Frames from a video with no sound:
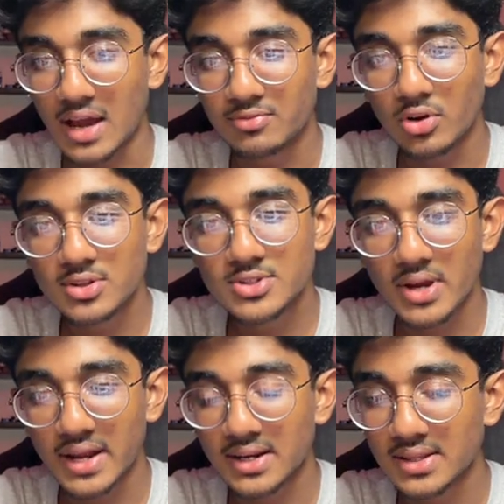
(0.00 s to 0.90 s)
I've also
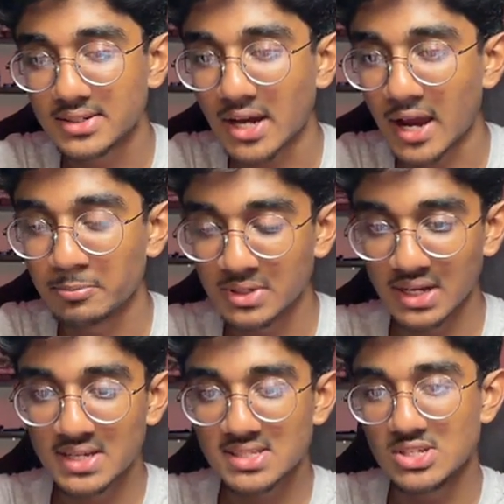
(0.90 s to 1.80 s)
added the time
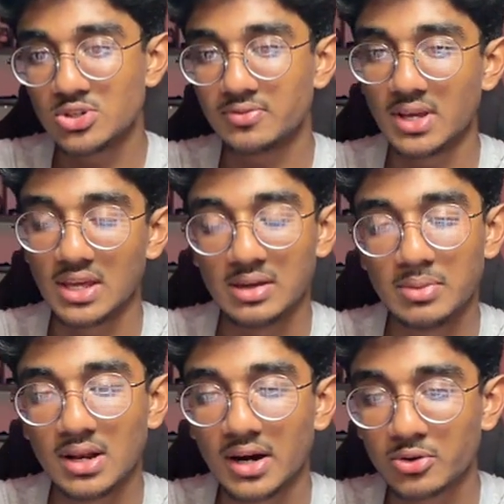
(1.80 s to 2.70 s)
delays each of the
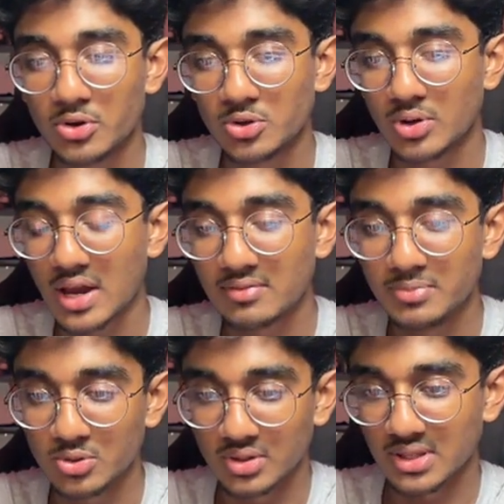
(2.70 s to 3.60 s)
email are going to have
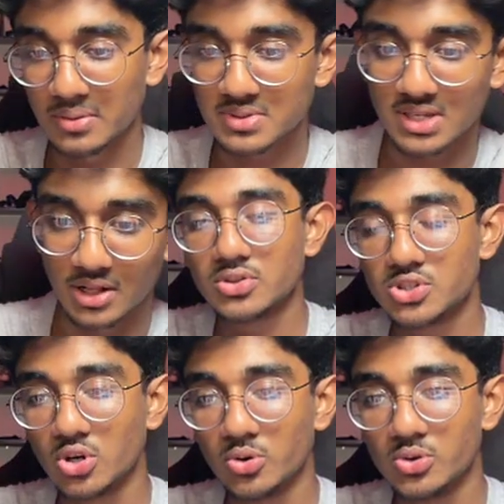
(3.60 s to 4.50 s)
between themselves.
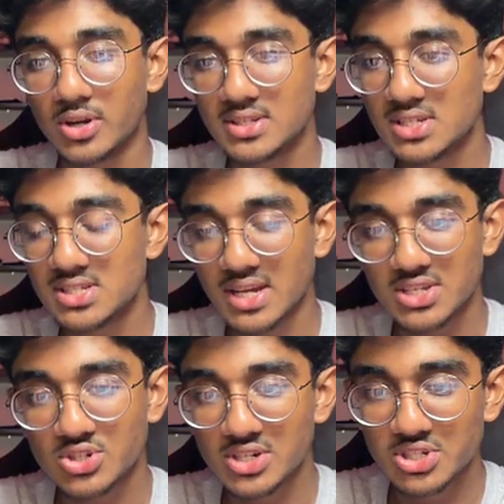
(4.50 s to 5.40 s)
So you can just take a
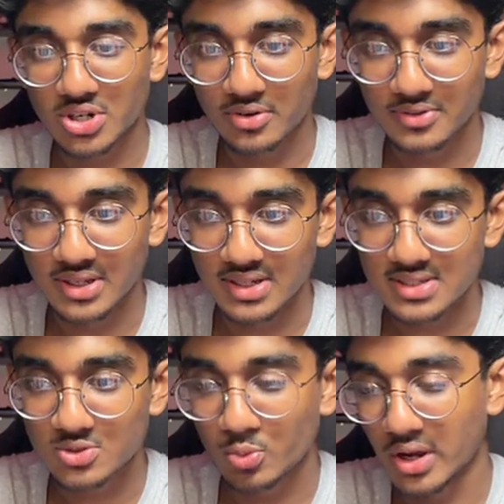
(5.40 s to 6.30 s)
screenshot of
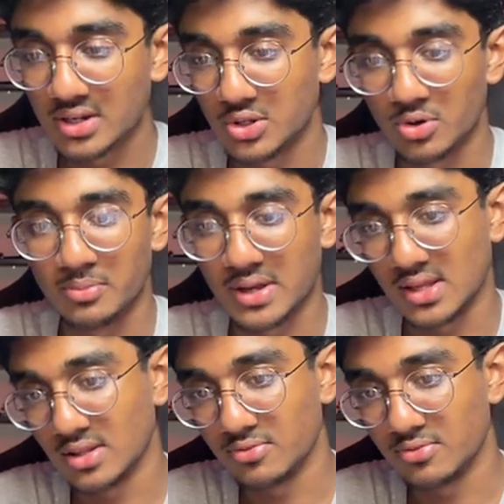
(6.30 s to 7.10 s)
this when you are making the